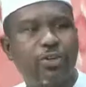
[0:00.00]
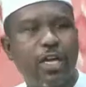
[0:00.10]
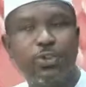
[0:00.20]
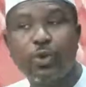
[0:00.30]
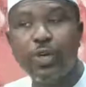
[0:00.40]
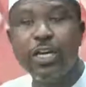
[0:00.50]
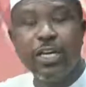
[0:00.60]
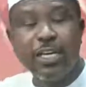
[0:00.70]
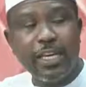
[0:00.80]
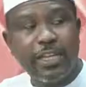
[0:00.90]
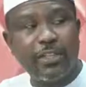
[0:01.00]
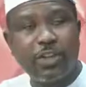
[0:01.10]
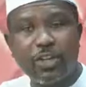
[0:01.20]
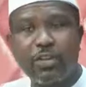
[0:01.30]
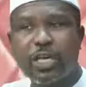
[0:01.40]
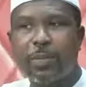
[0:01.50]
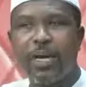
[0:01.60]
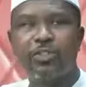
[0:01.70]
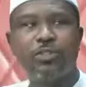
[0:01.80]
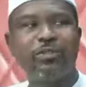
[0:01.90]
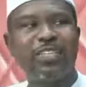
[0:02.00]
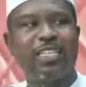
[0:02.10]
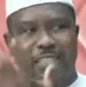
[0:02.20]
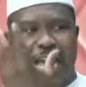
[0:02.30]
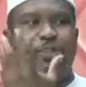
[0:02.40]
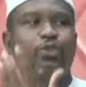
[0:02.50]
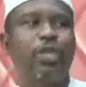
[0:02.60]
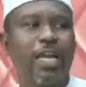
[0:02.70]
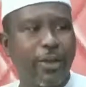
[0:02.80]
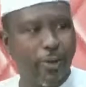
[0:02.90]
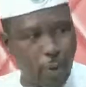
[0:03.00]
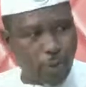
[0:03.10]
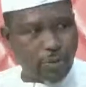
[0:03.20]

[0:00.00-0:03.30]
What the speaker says: So it is not just about the titles that they hold,